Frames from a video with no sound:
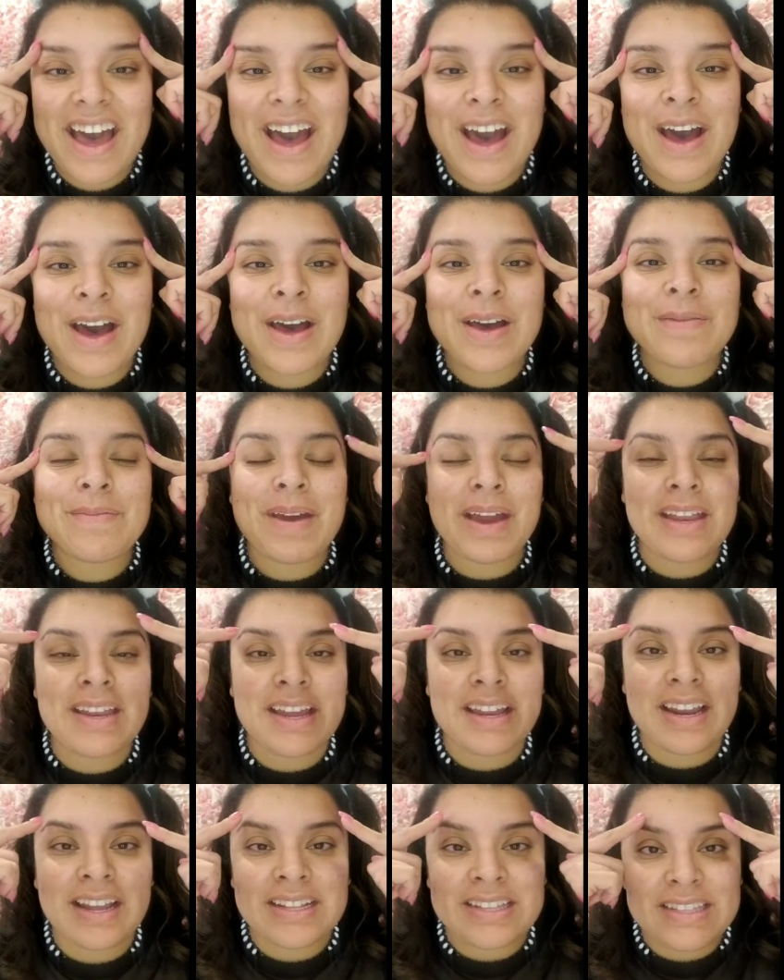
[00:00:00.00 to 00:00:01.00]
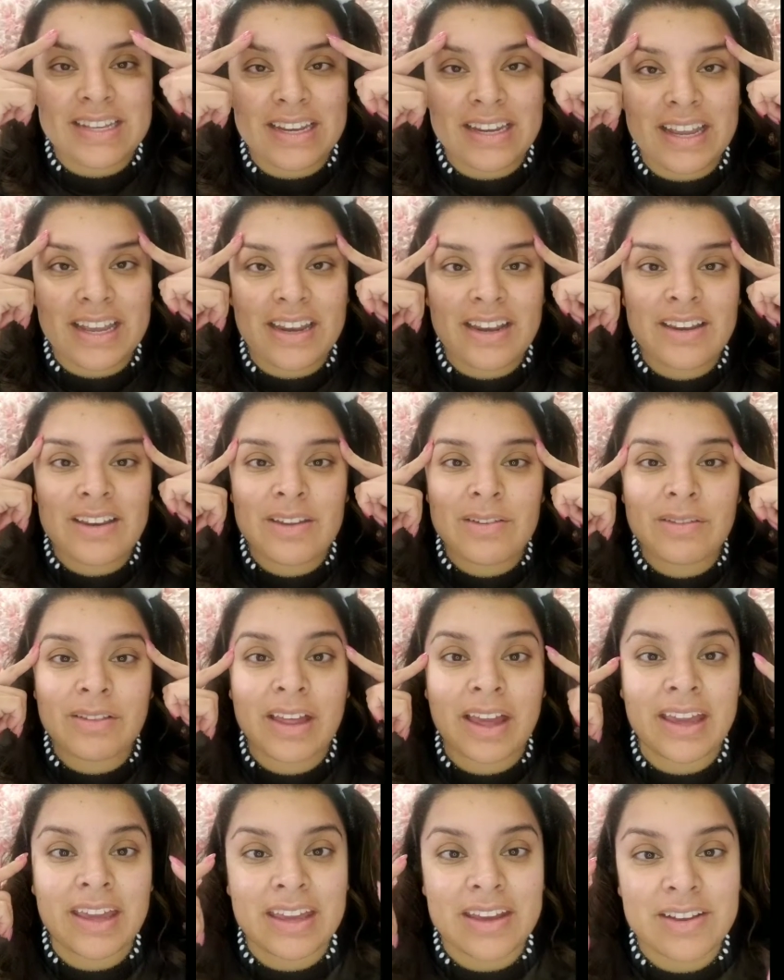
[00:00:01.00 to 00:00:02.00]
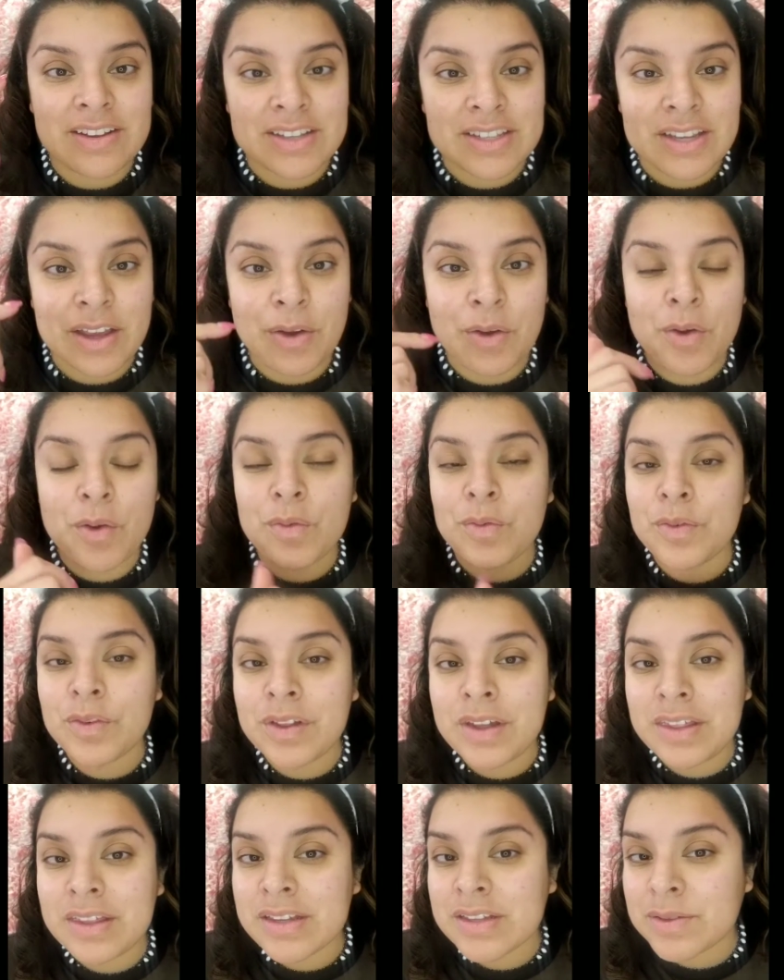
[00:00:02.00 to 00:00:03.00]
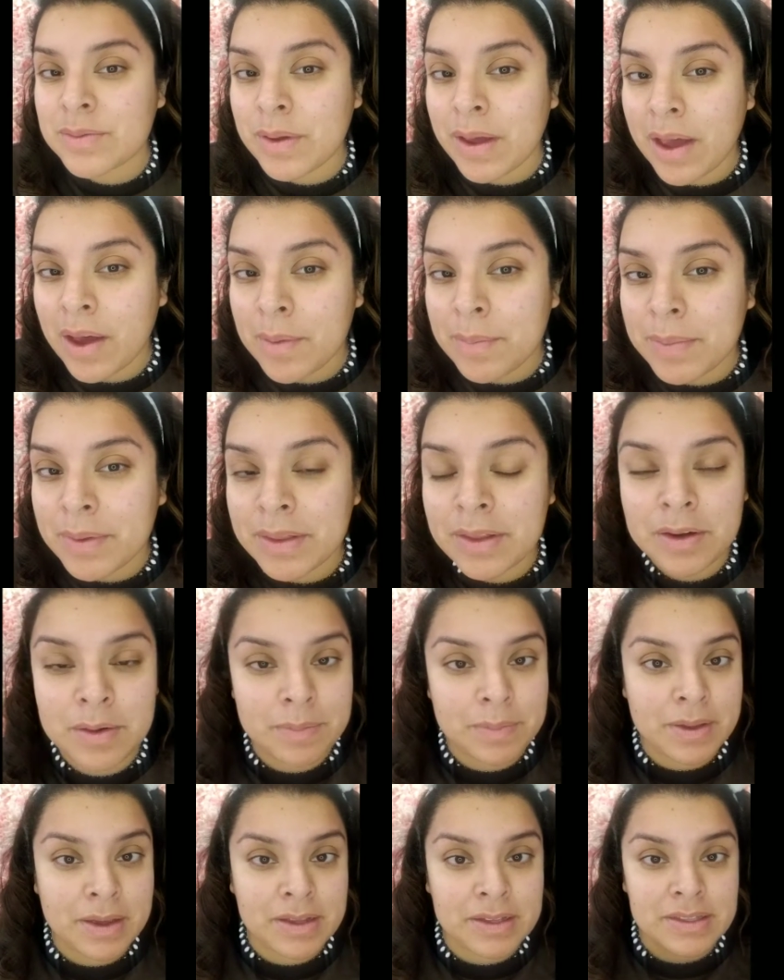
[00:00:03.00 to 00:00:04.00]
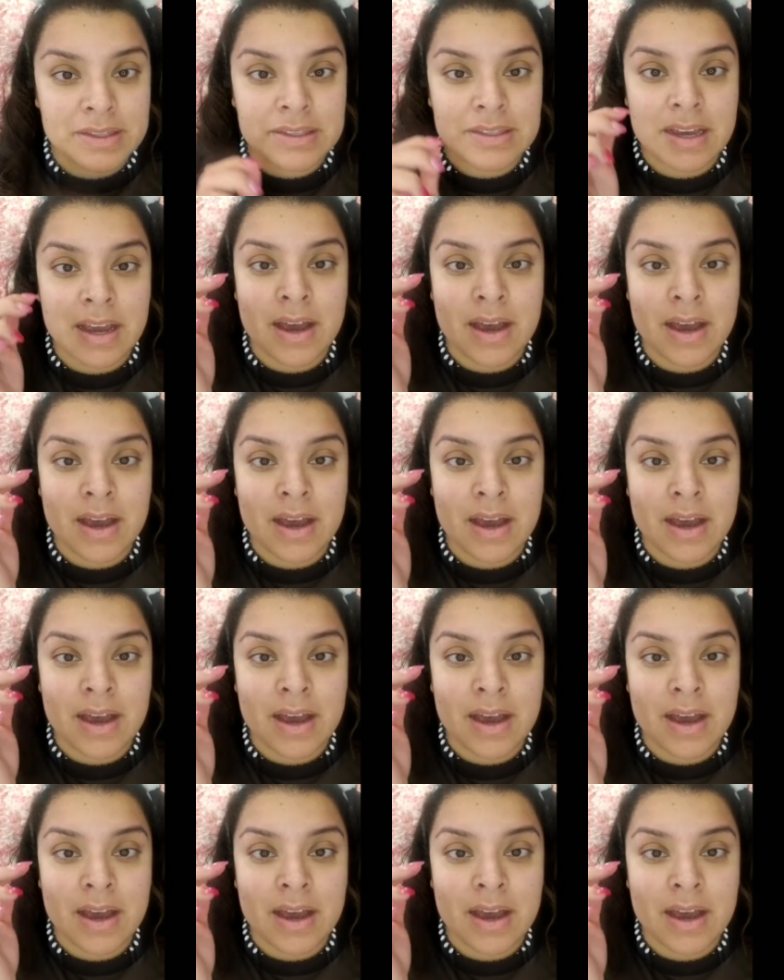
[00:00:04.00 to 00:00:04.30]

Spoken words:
And then I did get a new light here, so hopefully this will help a little bit.